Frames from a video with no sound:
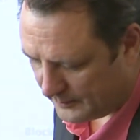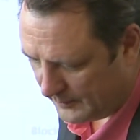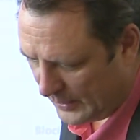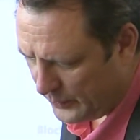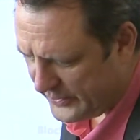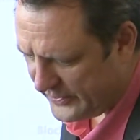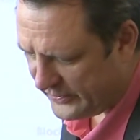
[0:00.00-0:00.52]

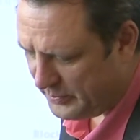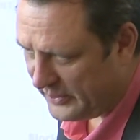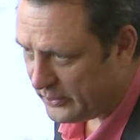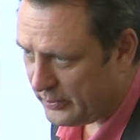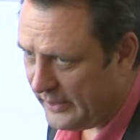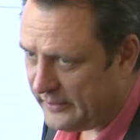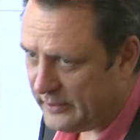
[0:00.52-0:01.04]
which has been
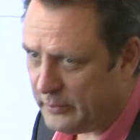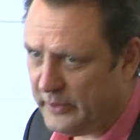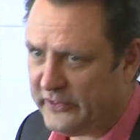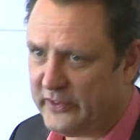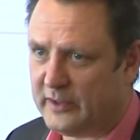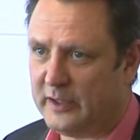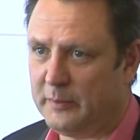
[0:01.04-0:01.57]
created
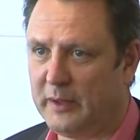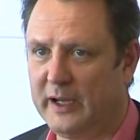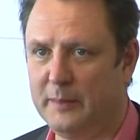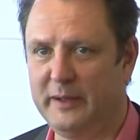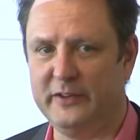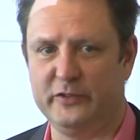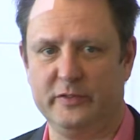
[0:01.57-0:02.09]
recently by a
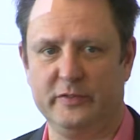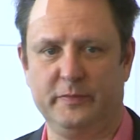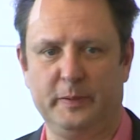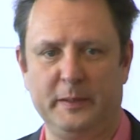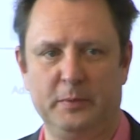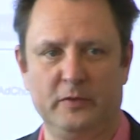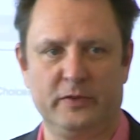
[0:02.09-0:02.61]
bunch of
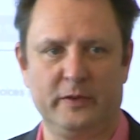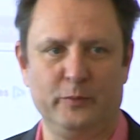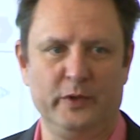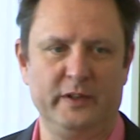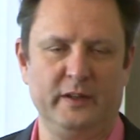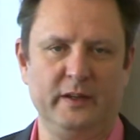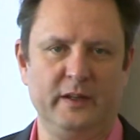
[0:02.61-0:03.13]
people from
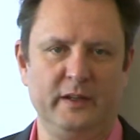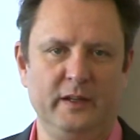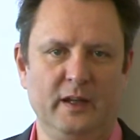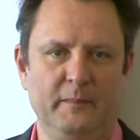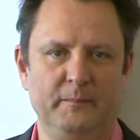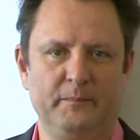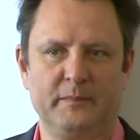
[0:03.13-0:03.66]
within
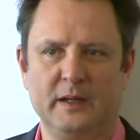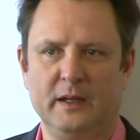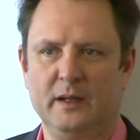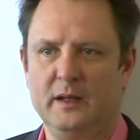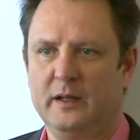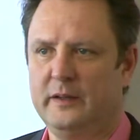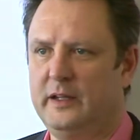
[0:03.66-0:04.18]

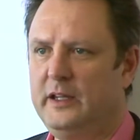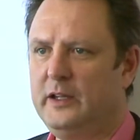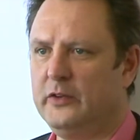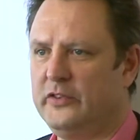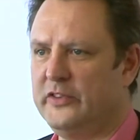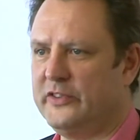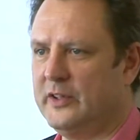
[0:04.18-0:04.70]
the
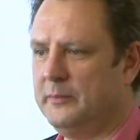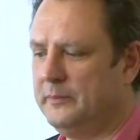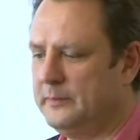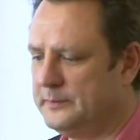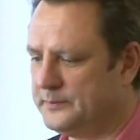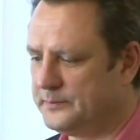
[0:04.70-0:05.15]
ecosystem